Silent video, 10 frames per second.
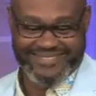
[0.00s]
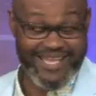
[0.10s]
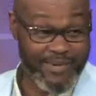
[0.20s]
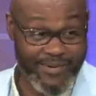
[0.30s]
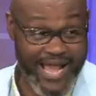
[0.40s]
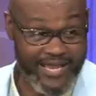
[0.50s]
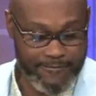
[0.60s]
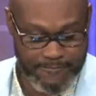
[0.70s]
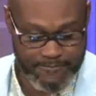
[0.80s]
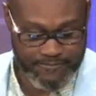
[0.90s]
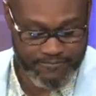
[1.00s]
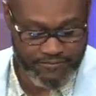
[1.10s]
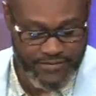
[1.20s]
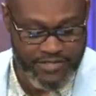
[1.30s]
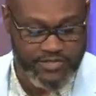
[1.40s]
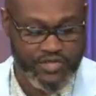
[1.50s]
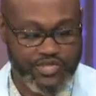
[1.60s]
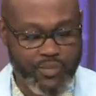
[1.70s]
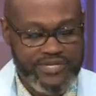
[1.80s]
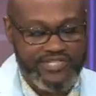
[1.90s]
Am I right? So
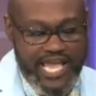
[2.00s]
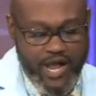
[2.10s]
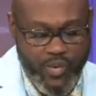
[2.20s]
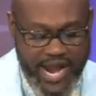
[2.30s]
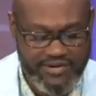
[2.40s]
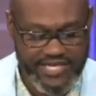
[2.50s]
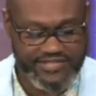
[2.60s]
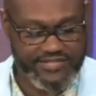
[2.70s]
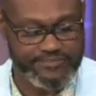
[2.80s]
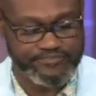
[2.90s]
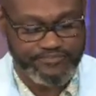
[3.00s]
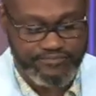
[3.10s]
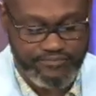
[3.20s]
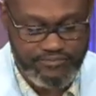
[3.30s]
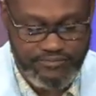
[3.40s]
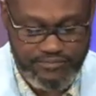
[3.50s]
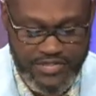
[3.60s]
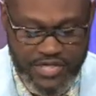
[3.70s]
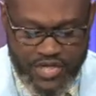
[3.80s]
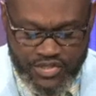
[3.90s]
someone say awareness.
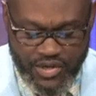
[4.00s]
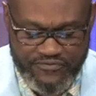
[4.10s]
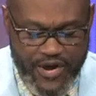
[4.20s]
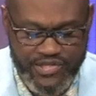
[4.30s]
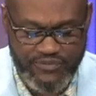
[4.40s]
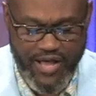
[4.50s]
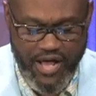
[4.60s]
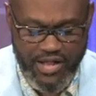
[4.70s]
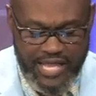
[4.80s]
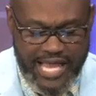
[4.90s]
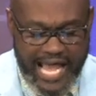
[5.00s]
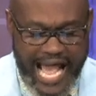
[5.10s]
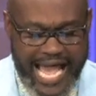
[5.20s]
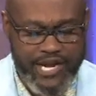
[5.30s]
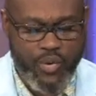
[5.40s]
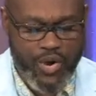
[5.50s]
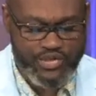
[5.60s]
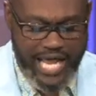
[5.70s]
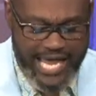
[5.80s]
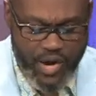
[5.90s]
So first of all, I don't
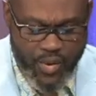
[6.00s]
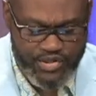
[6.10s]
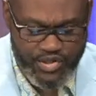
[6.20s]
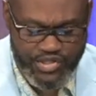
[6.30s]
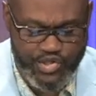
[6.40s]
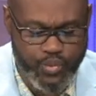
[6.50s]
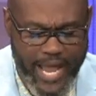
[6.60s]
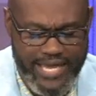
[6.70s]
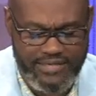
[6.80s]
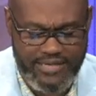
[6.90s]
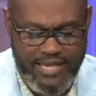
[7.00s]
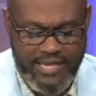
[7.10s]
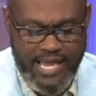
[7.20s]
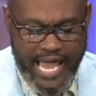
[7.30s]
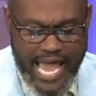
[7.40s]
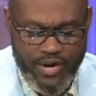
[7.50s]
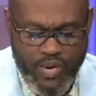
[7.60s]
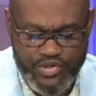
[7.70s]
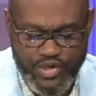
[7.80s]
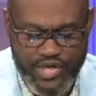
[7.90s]
want you to sweat. I don't
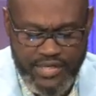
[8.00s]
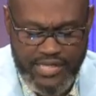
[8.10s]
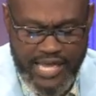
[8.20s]
want you to